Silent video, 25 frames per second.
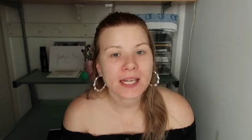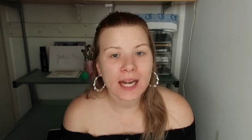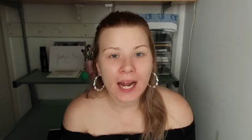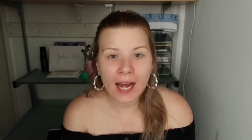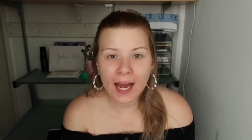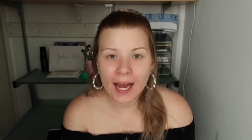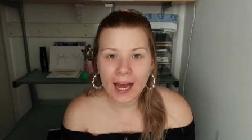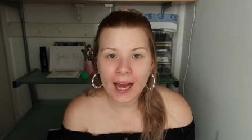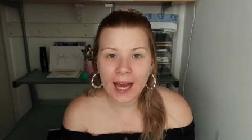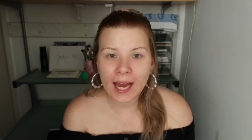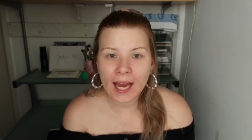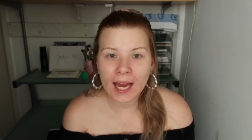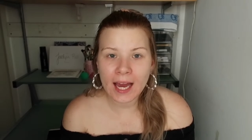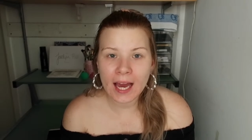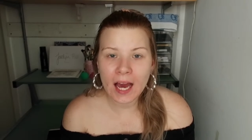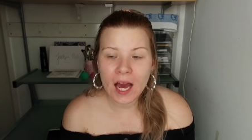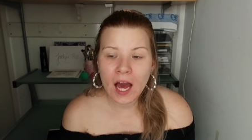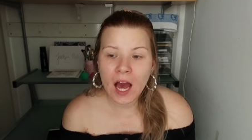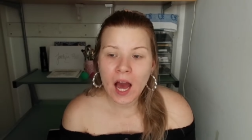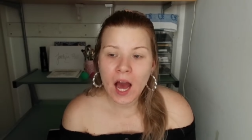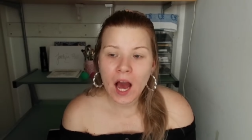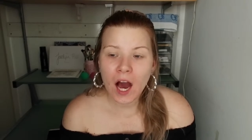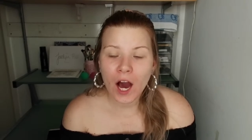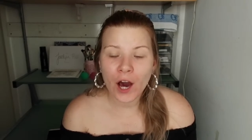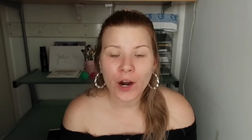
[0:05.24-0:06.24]
today,
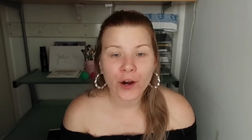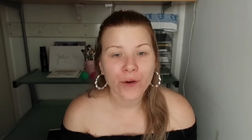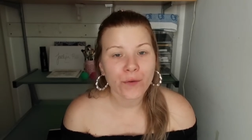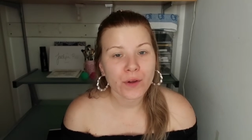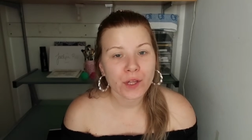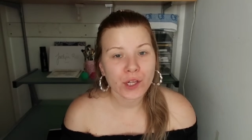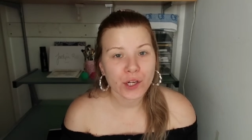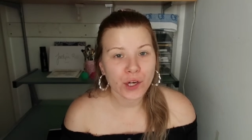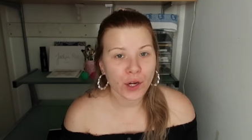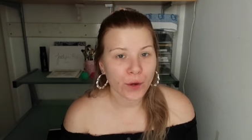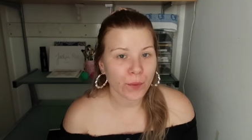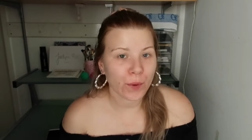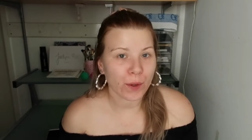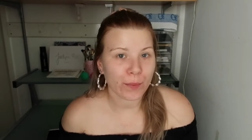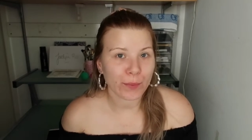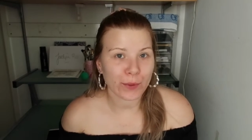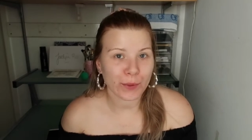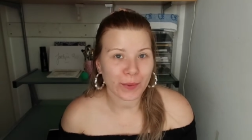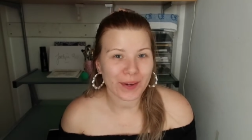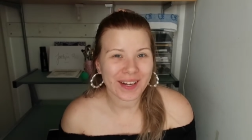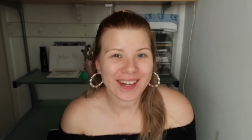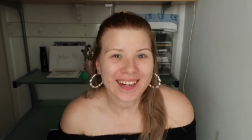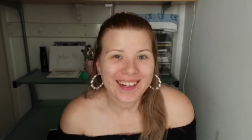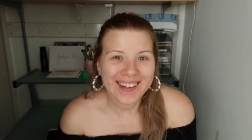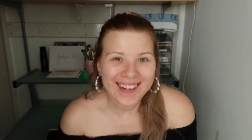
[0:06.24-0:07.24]
I don't really know what I'm
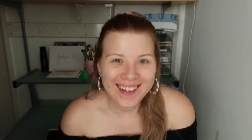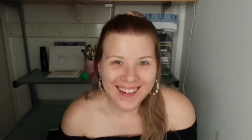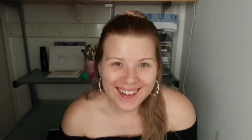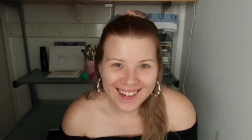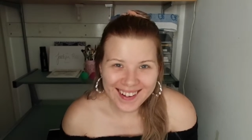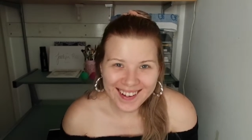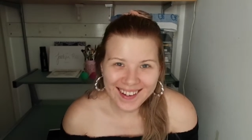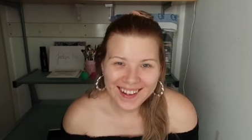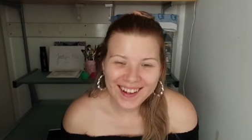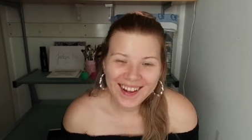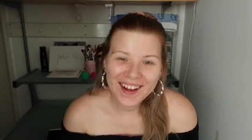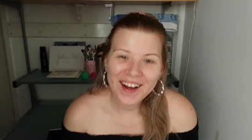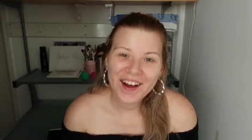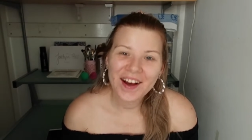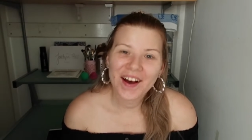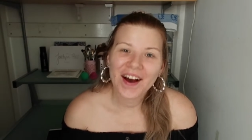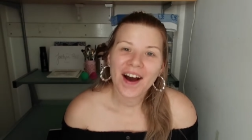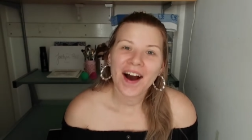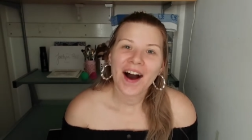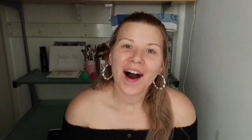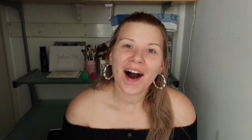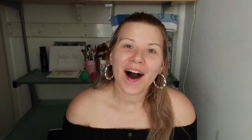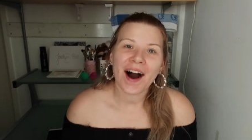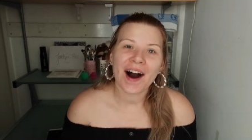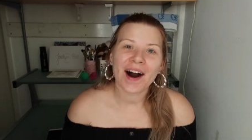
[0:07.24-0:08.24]
doing.
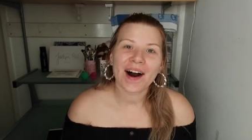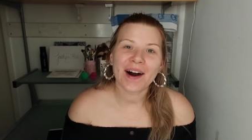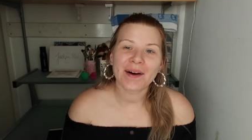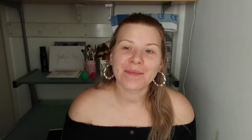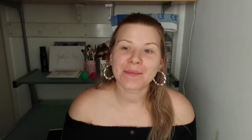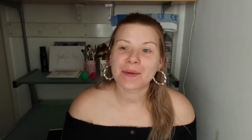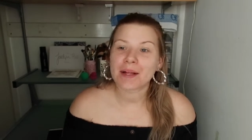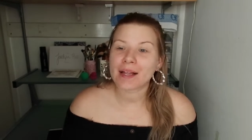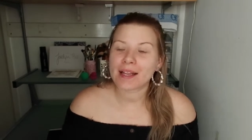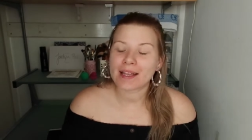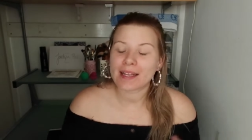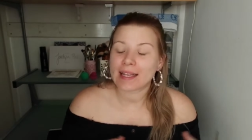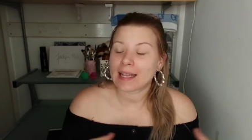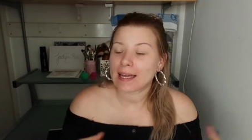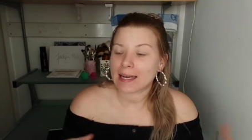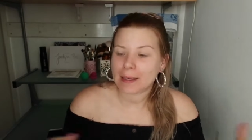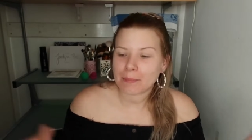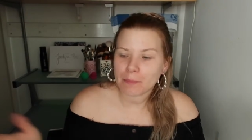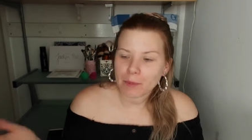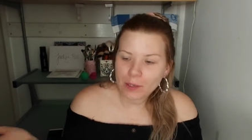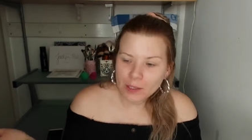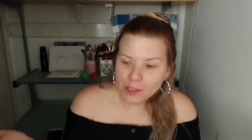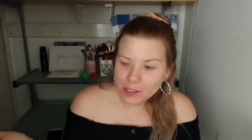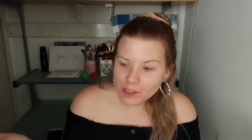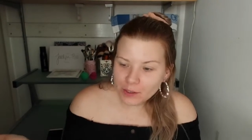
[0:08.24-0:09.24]
Um,
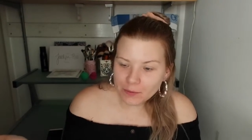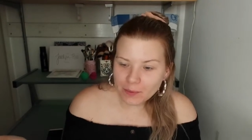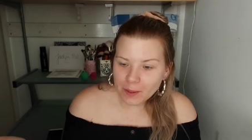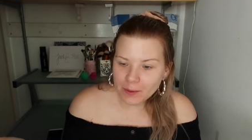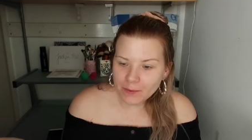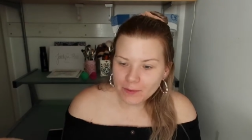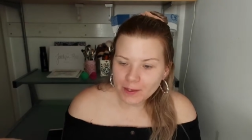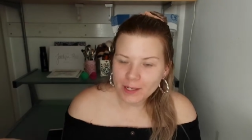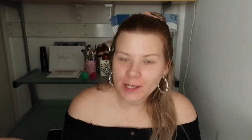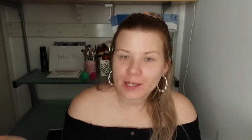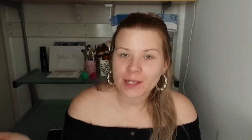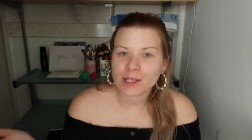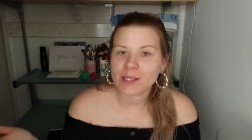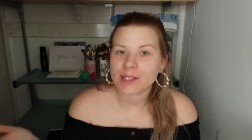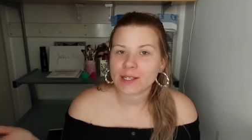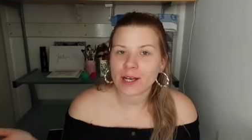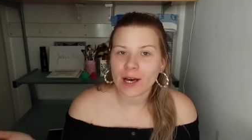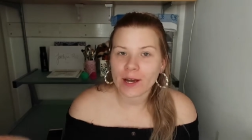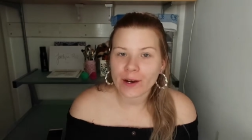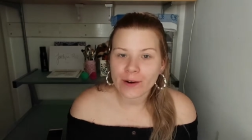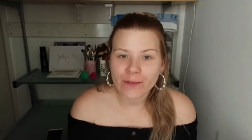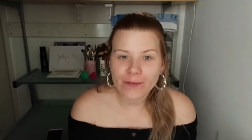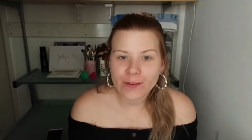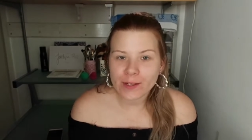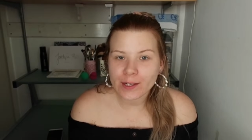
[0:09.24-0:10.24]
like most of my videos,
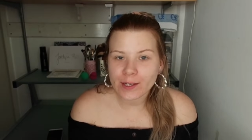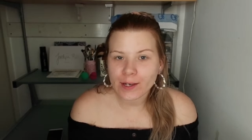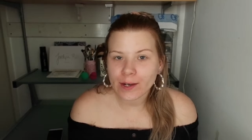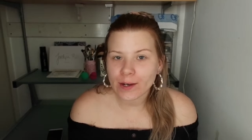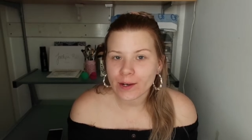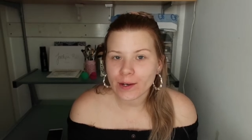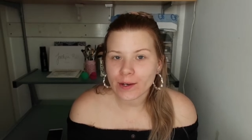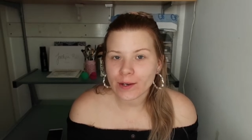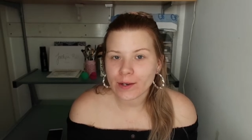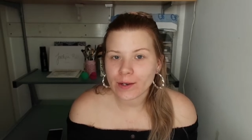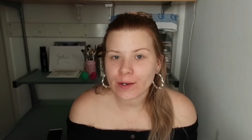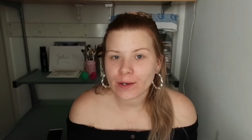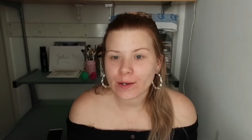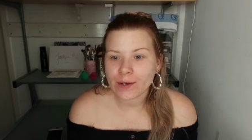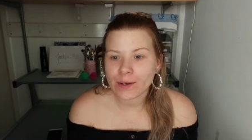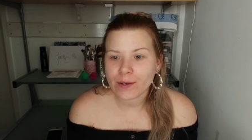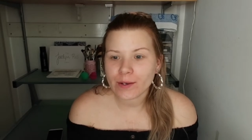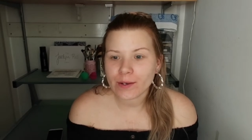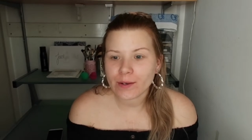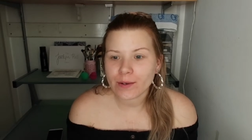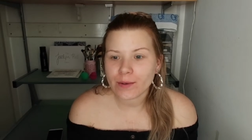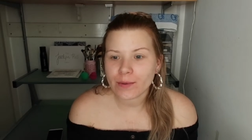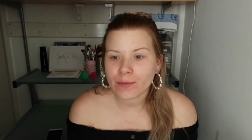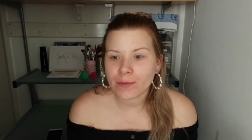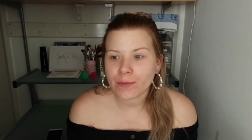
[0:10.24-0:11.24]
I don't really
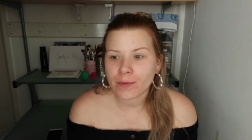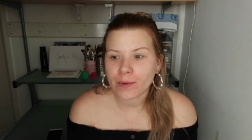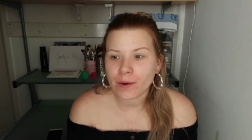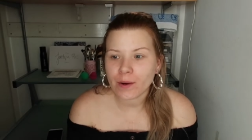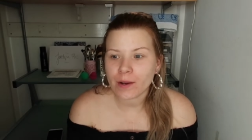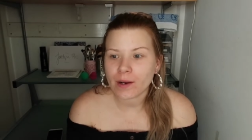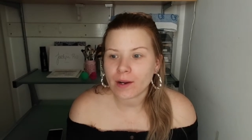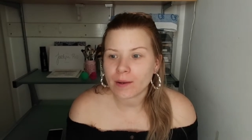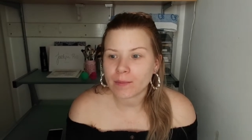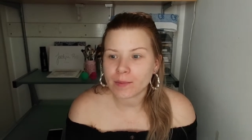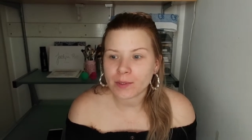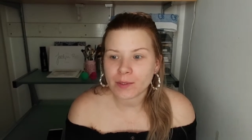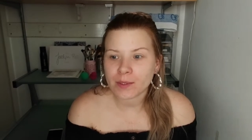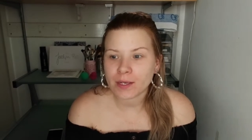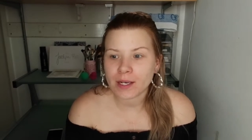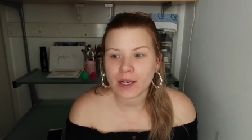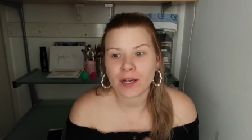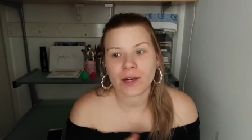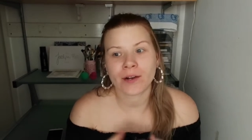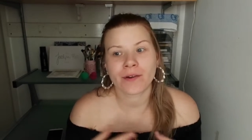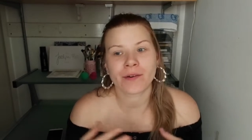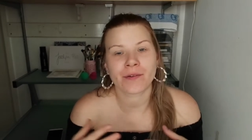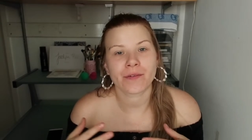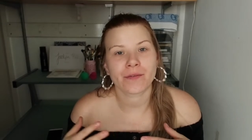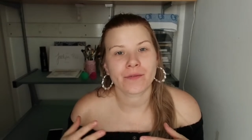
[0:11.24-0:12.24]
know what I'm doing.
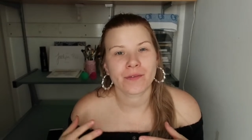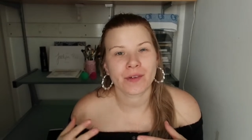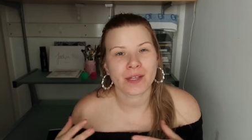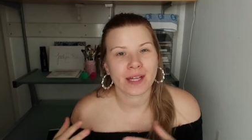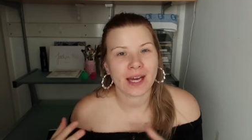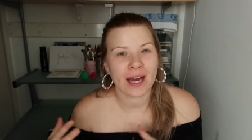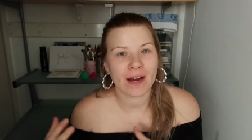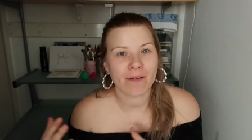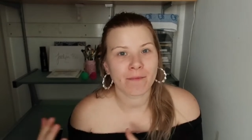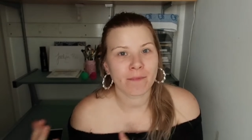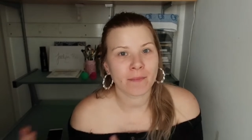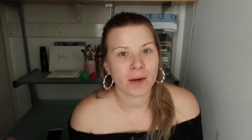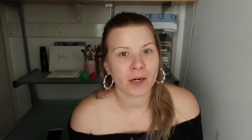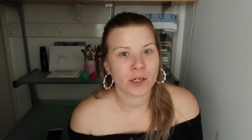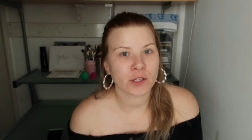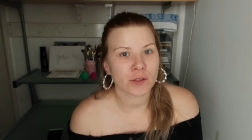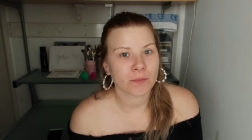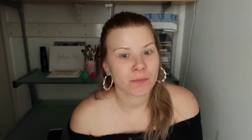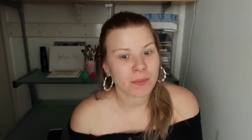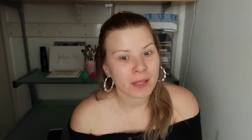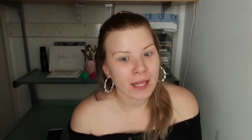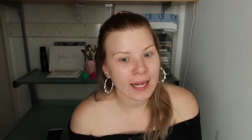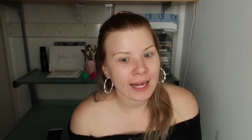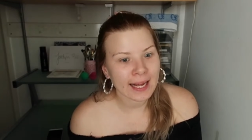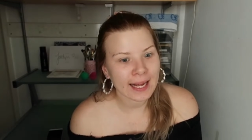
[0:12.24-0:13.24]
I don't really have
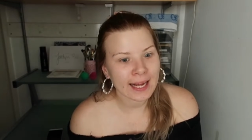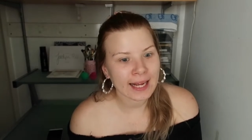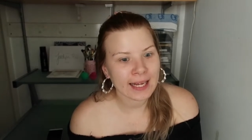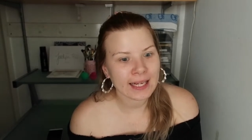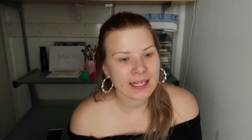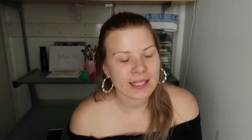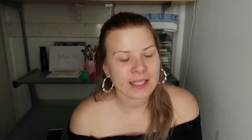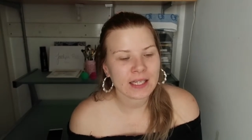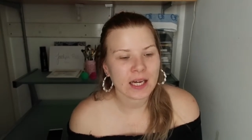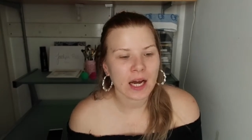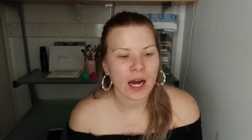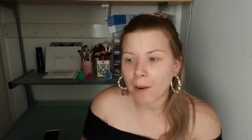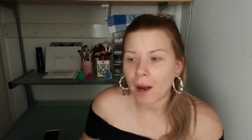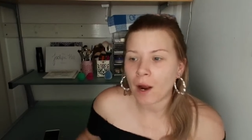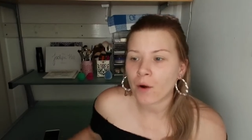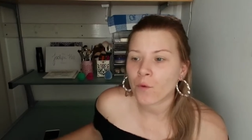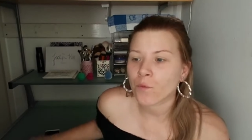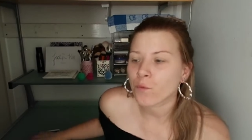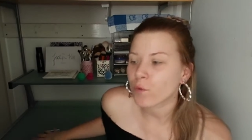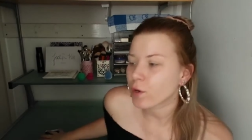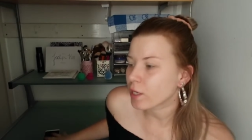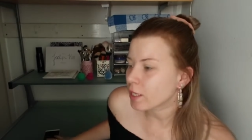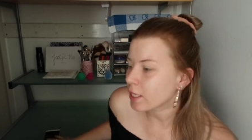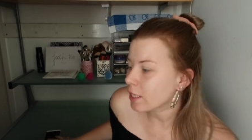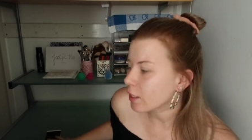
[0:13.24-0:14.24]
much planned. I
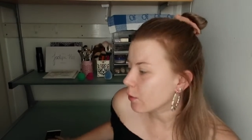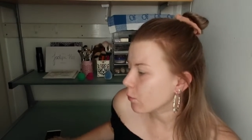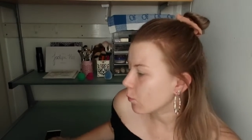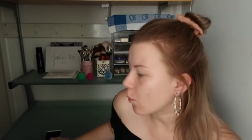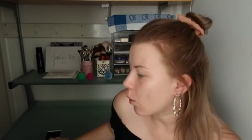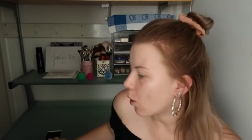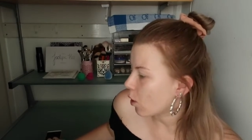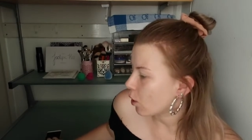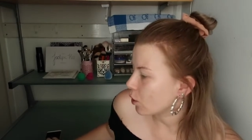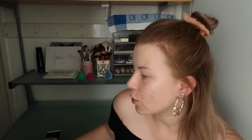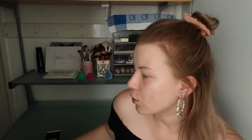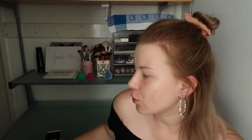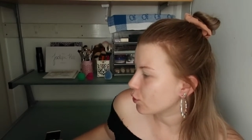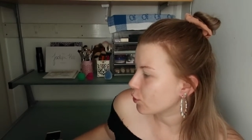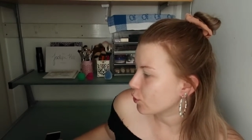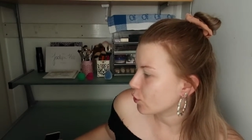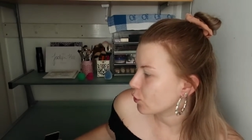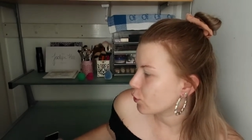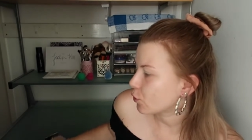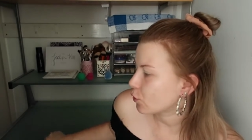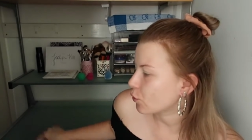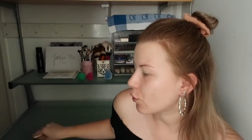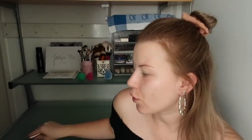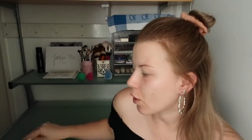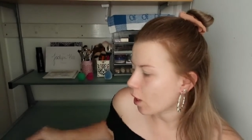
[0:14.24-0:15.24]
really want
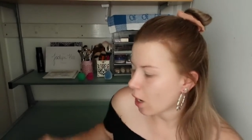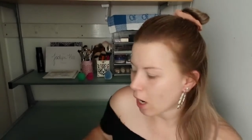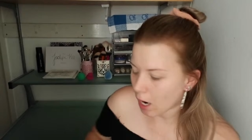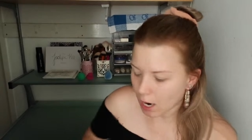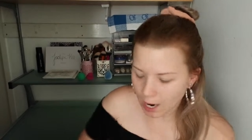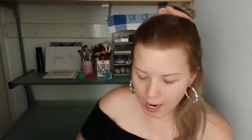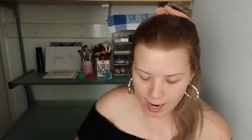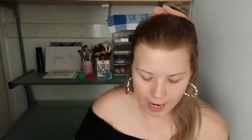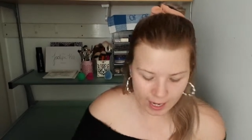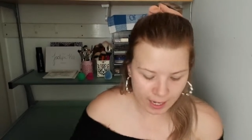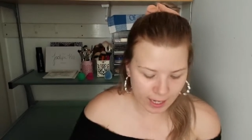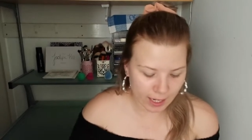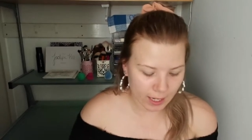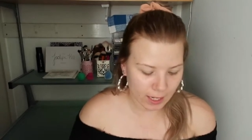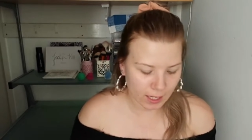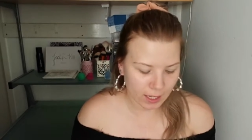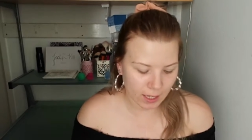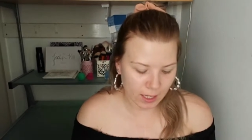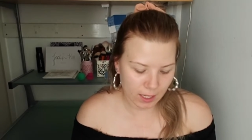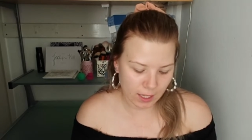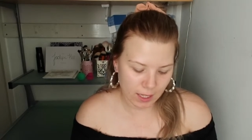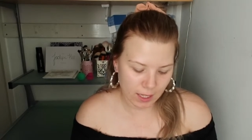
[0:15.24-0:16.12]
to try